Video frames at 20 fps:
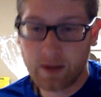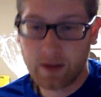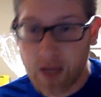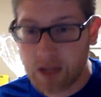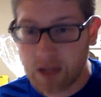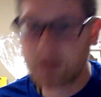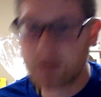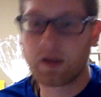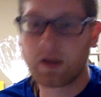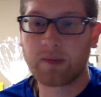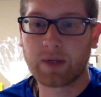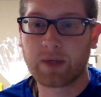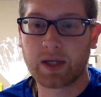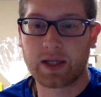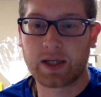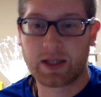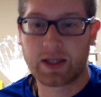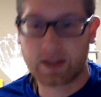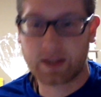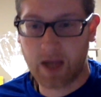That's all I'm going
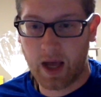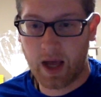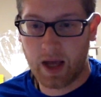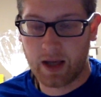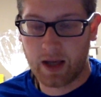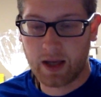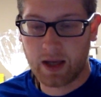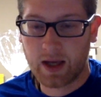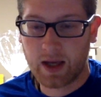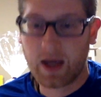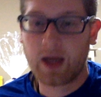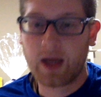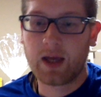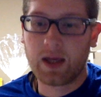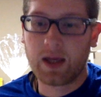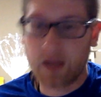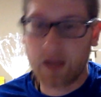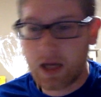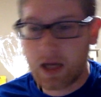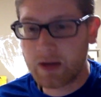to say.
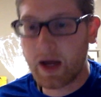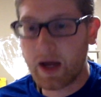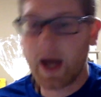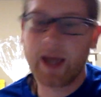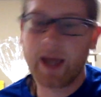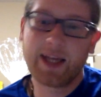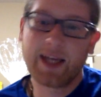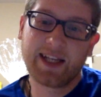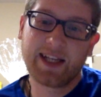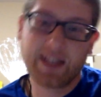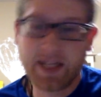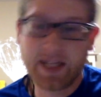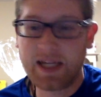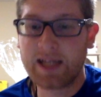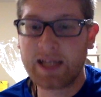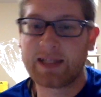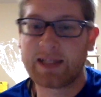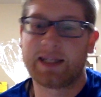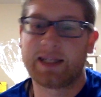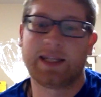Eli
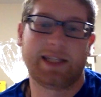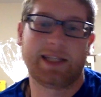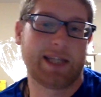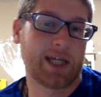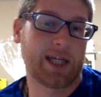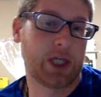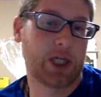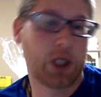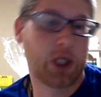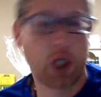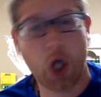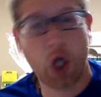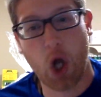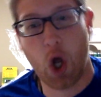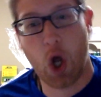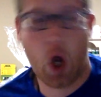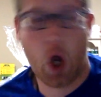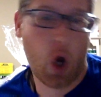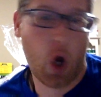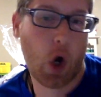needs to
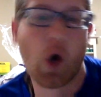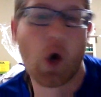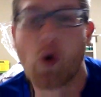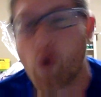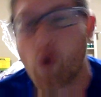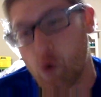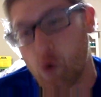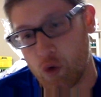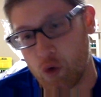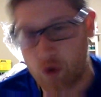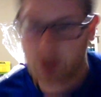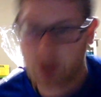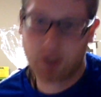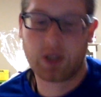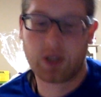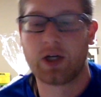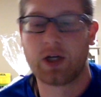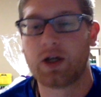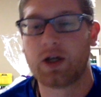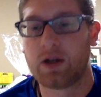go.
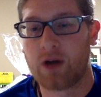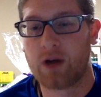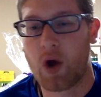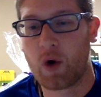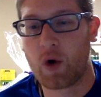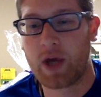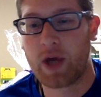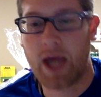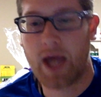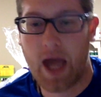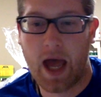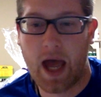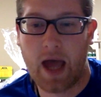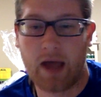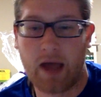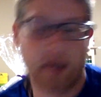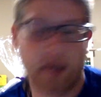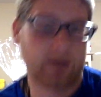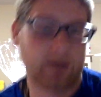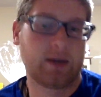
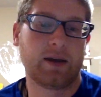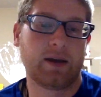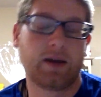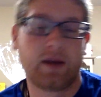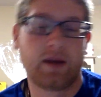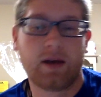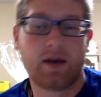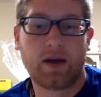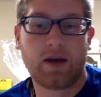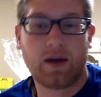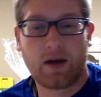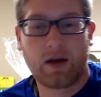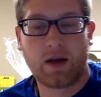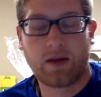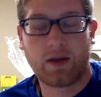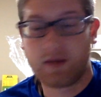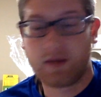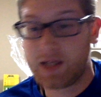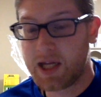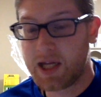Okay?
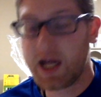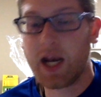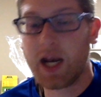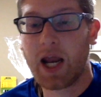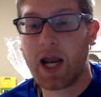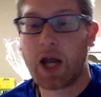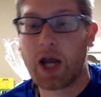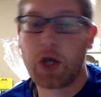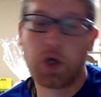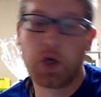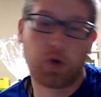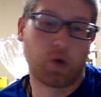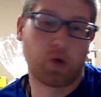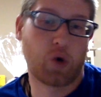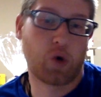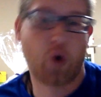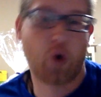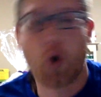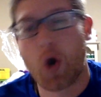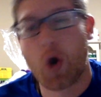Get a new
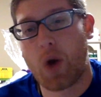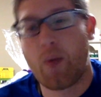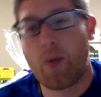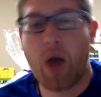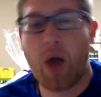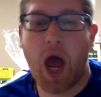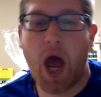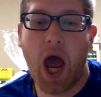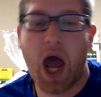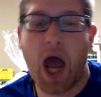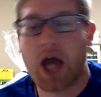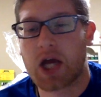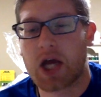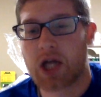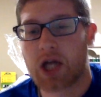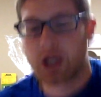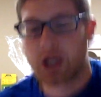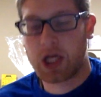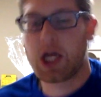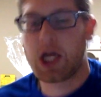quarterback.
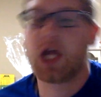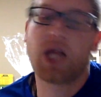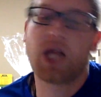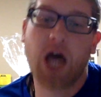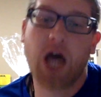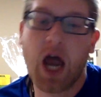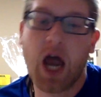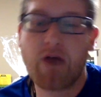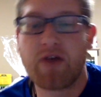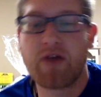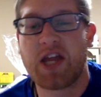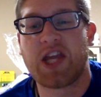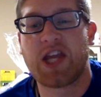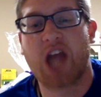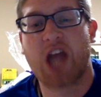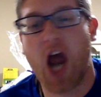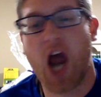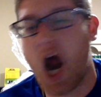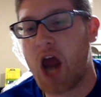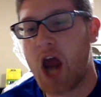Eli,
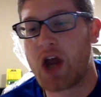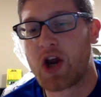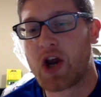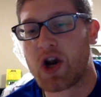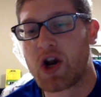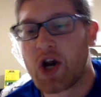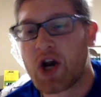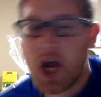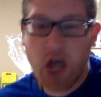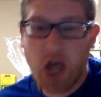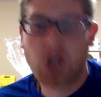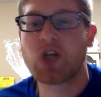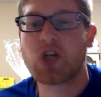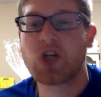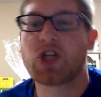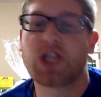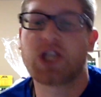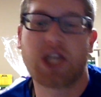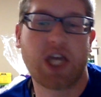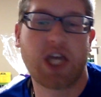retire. Your
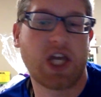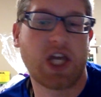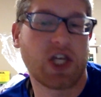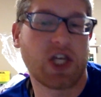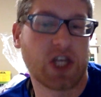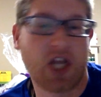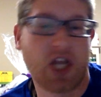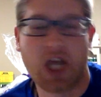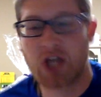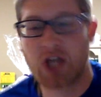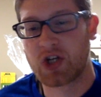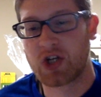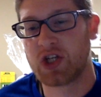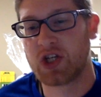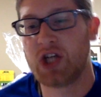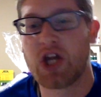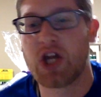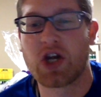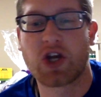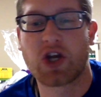season and your
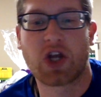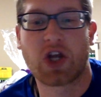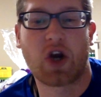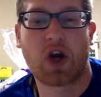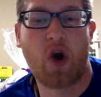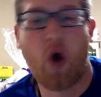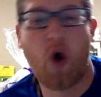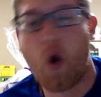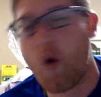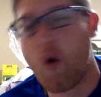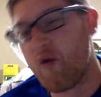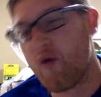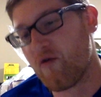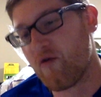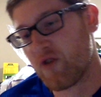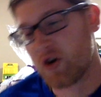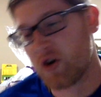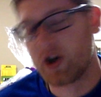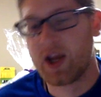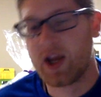years are
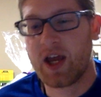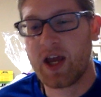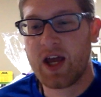over.